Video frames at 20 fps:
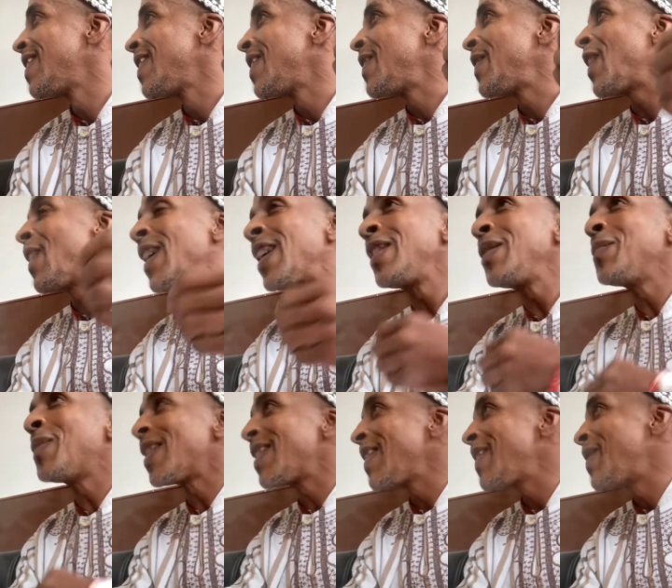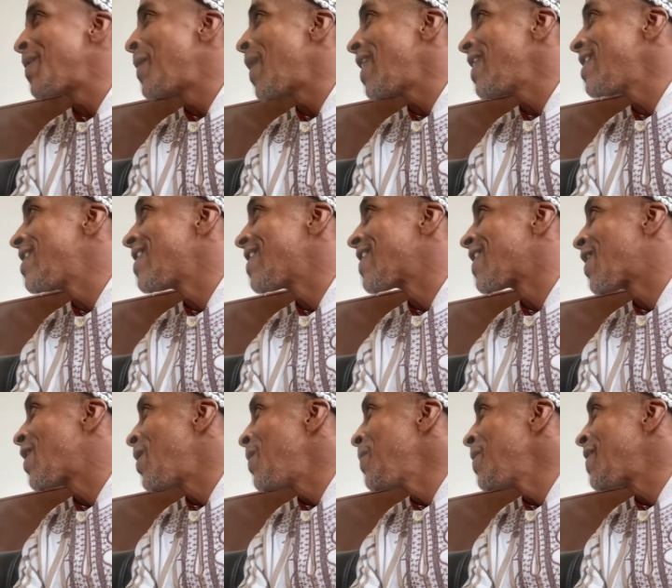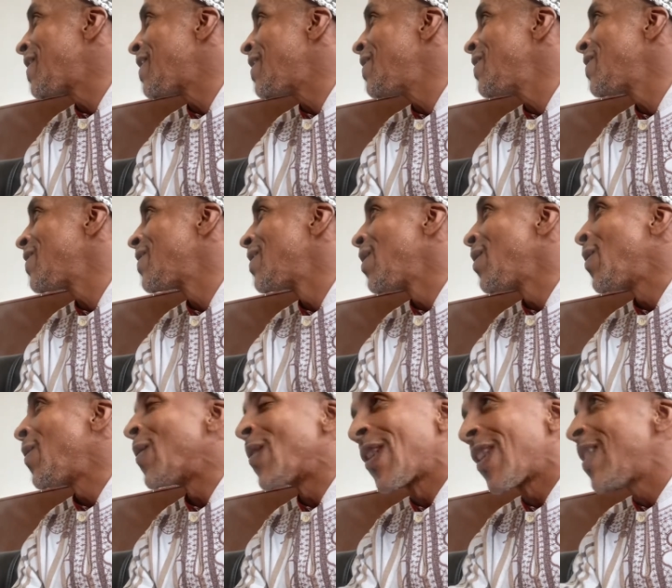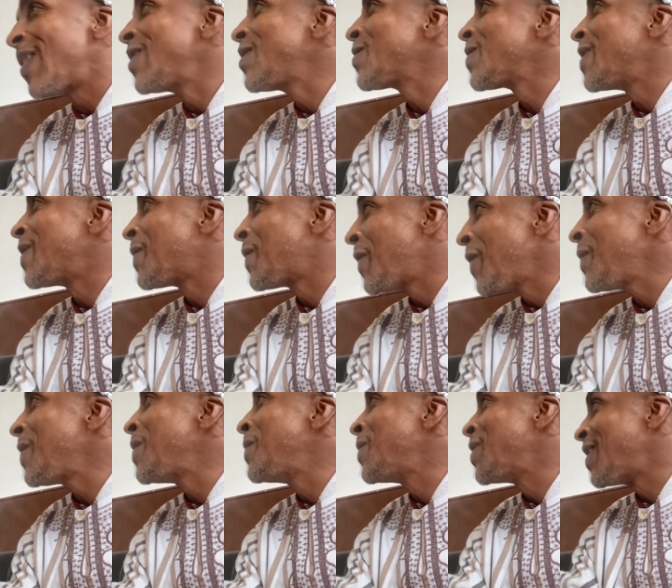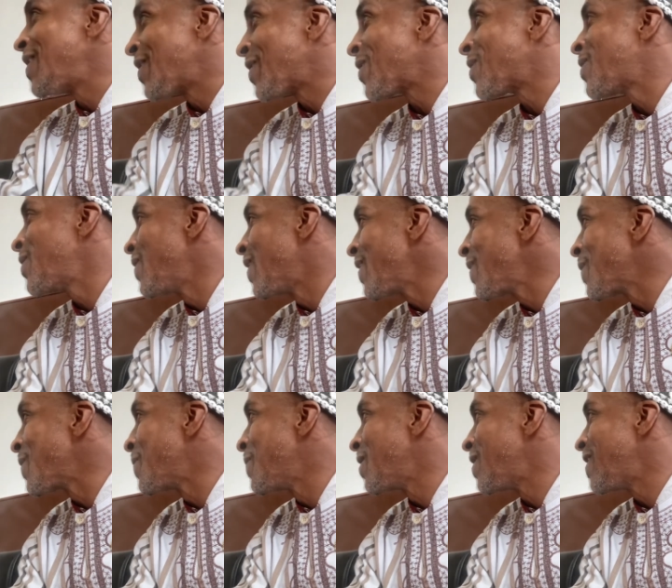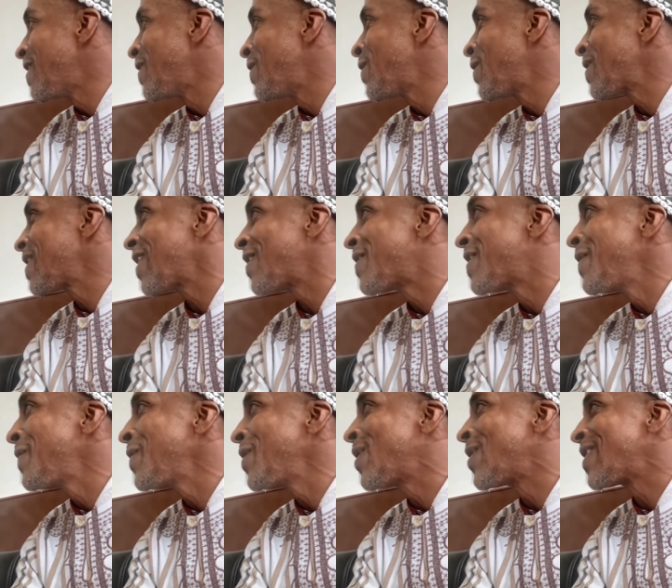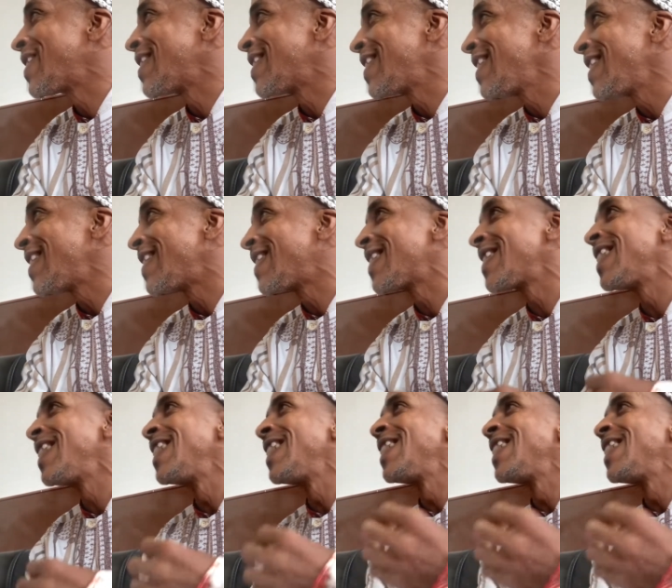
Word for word: now, anybody that manages a company or a country of 50 million or 200 million knows how difficult it is